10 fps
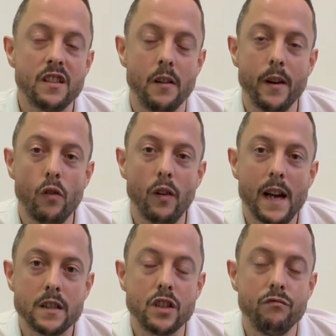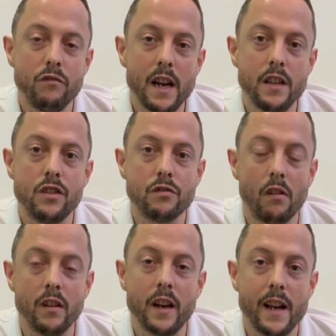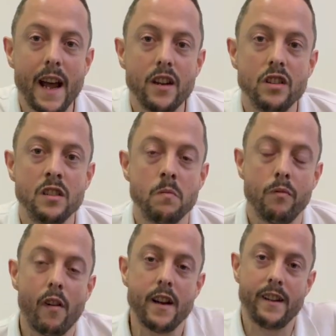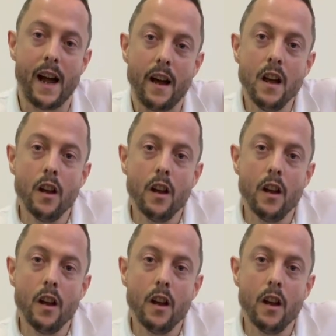So it all has a really strong connection to providing that